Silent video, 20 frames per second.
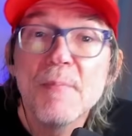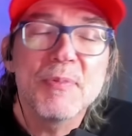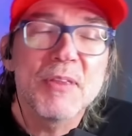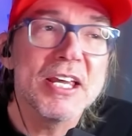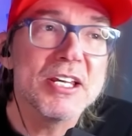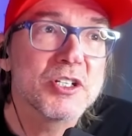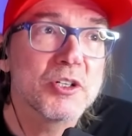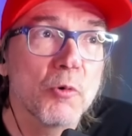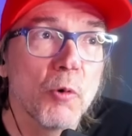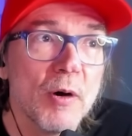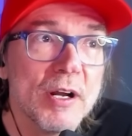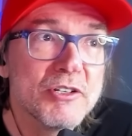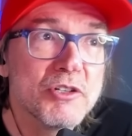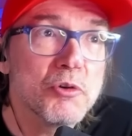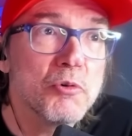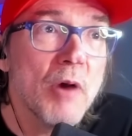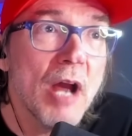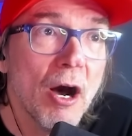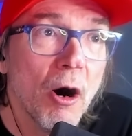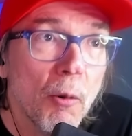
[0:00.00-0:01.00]
It's going
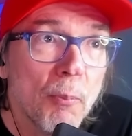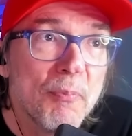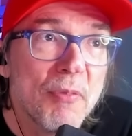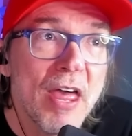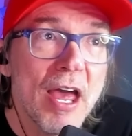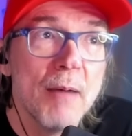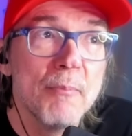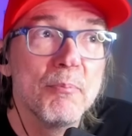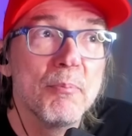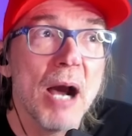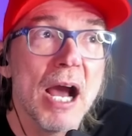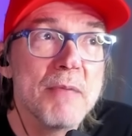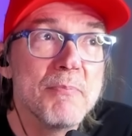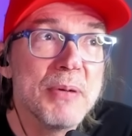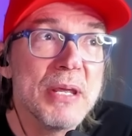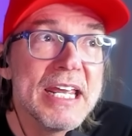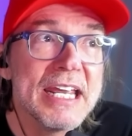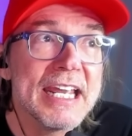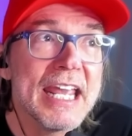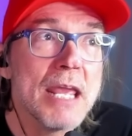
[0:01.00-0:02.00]
to help them by
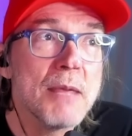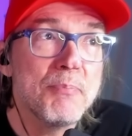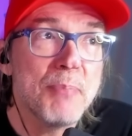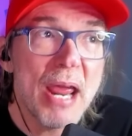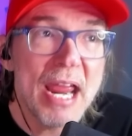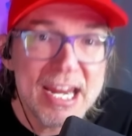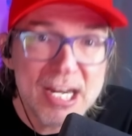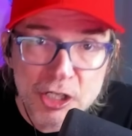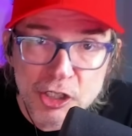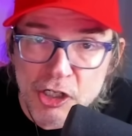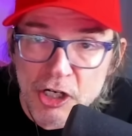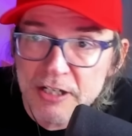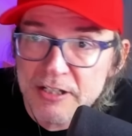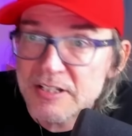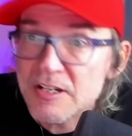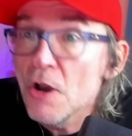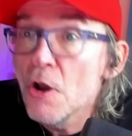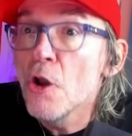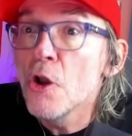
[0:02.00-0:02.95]
being a patient,